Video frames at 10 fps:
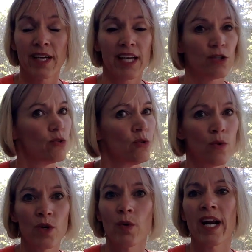Okay,
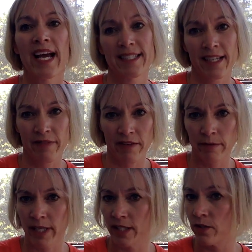you want to ask that of
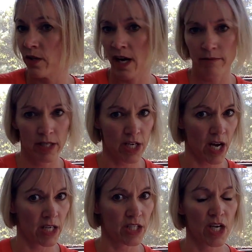everybody. Do not
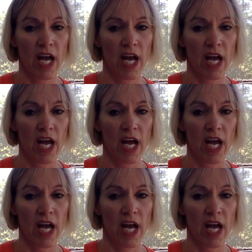prejudge.